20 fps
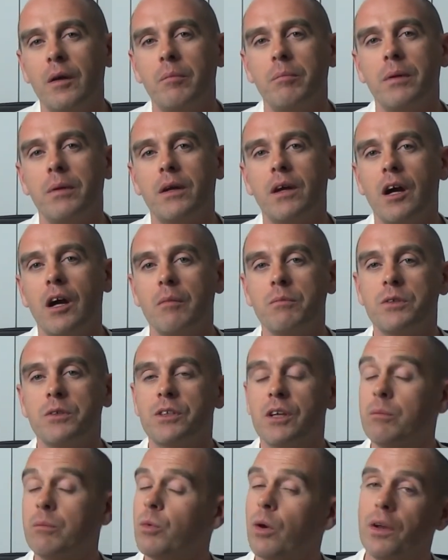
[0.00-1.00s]
becomes
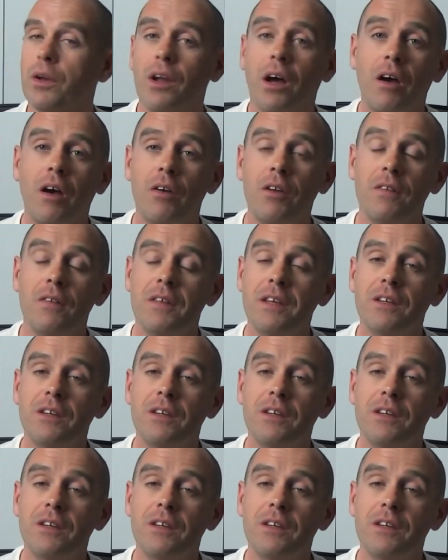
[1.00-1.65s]
somewhat known in the